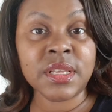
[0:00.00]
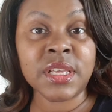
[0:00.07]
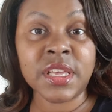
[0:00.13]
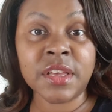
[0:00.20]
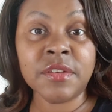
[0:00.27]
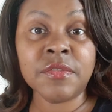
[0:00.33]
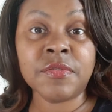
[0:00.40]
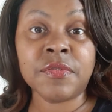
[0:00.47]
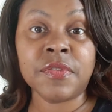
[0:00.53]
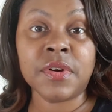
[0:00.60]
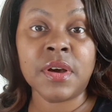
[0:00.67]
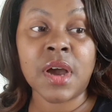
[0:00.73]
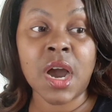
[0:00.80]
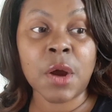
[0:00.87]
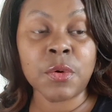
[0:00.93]
give
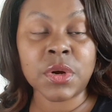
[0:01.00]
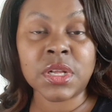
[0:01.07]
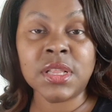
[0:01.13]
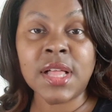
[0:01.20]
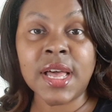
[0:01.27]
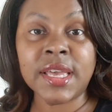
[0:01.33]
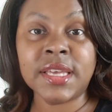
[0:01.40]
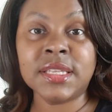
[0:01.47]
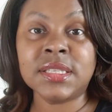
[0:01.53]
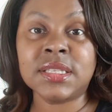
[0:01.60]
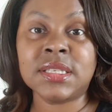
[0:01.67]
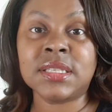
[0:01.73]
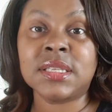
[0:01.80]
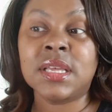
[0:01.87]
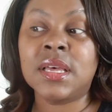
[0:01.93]
our
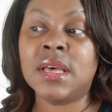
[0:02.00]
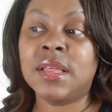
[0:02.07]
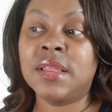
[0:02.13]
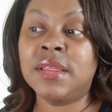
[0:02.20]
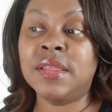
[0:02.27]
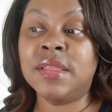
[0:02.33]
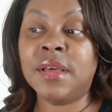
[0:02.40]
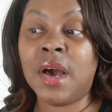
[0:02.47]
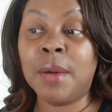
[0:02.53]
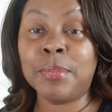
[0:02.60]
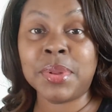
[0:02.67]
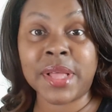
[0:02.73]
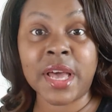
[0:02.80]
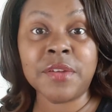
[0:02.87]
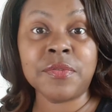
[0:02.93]
clients a
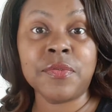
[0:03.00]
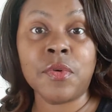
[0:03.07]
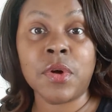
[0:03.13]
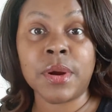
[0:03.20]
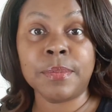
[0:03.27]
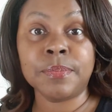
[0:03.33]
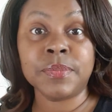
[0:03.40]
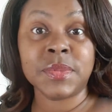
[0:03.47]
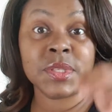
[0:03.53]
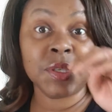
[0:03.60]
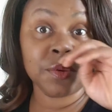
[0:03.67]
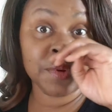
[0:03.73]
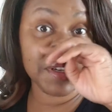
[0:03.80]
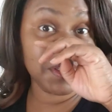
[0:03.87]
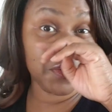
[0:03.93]
platform
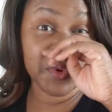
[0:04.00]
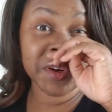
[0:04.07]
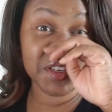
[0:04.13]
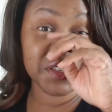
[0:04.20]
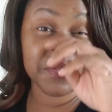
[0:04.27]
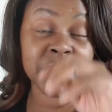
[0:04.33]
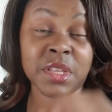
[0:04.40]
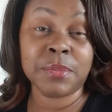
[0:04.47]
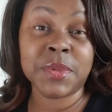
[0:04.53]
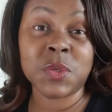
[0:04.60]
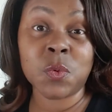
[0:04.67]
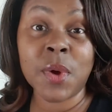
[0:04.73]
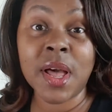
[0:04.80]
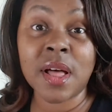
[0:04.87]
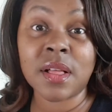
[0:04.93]
to raise awareness for them
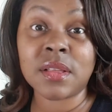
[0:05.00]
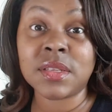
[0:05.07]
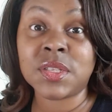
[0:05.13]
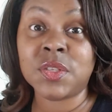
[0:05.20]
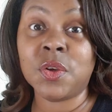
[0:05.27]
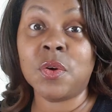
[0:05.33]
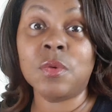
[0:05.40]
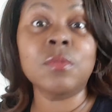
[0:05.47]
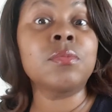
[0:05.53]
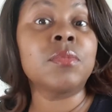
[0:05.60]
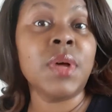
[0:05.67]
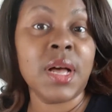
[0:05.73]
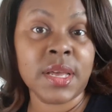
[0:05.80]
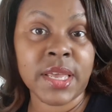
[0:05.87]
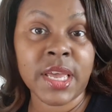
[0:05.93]
as well. So
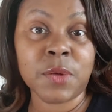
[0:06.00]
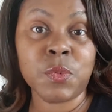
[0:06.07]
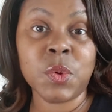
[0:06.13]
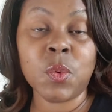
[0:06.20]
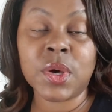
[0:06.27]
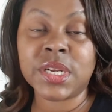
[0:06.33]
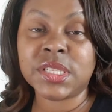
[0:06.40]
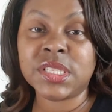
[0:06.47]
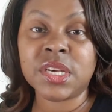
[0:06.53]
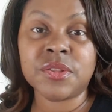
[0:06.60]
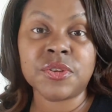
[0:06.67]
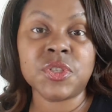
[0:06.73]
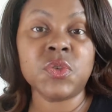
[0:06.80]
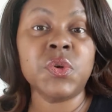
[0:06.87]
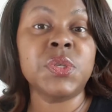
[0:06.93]
again, we want to tell their
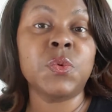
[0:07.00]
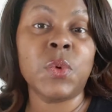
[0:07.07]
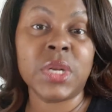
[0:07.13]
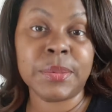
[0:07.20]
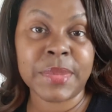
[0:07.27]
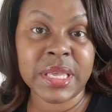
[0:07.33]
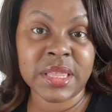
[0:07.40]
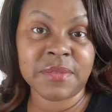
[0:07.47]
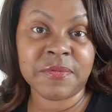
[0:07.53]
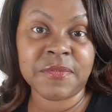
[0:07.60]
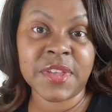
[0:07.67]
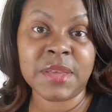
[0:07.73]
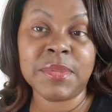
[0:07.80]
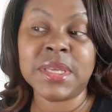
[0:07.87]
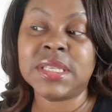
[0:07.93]
stories. We want to make them
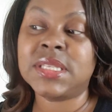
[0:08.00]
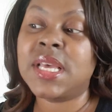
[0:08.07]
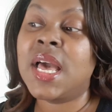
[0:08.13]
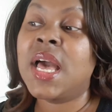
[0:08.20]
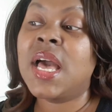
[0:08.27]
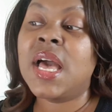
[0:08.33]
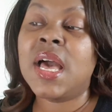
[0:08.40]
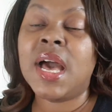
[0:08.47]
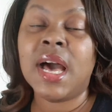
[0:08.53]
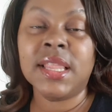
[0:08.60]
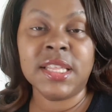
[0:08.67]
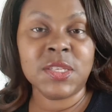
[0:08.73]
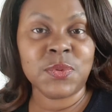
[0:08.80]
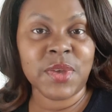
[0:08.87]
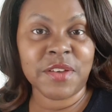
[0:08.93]
famous. At
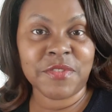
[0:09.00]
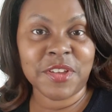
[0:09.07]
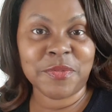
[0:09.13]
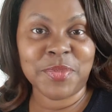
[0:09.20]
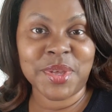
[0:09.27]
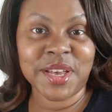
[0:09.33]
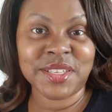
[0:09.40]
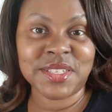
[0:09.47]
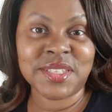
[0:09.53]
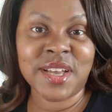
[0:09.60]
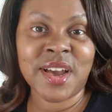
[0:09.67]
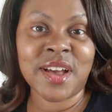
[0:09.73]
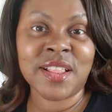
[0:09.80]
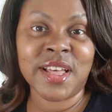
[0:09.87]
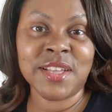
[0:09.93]
least we have FBI
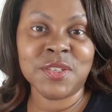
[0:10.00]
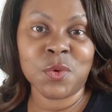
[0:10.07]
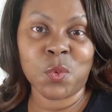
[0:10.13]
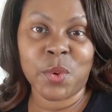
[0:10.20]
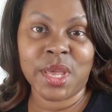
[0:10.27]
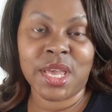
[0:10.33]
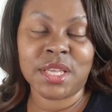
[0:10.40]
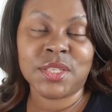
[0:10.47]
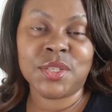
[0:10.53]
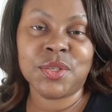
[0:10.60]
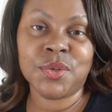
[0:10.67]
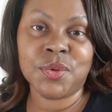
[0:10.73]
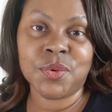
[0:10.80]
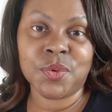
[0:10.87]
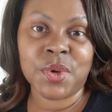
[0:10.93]
Style as a way
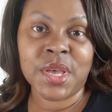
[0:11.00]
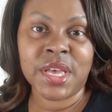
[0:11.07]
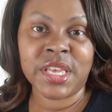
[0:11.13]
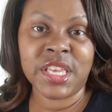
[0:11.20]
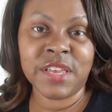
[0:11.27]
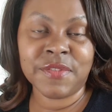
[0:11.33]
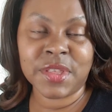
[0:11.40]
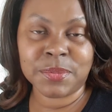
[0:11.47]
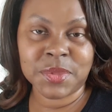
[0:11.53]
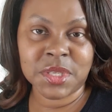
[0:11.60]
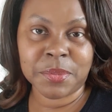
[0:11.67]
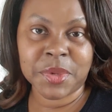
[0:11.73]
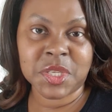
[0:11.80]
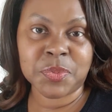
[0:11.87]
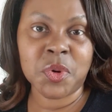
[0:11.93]
to give them
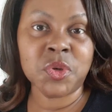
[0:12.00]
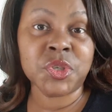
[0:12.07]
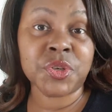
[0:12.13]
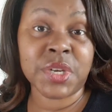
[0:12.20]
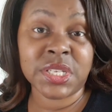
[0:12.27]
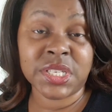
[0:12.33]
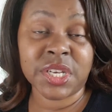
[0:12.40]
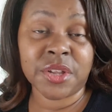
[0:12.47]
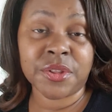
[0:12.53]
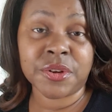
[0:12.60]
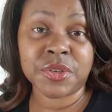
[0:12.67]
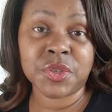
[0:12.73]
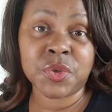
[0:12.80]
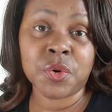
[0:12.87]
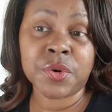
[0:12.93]
some exposure and tell their
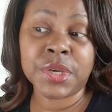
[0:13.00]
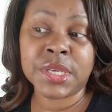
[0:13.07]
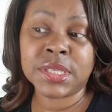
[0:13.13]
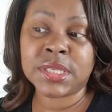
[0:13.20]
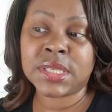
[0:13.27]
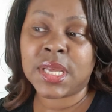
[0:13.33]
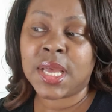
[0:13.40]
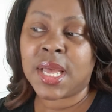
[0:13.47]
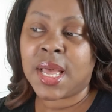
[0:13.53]
stories.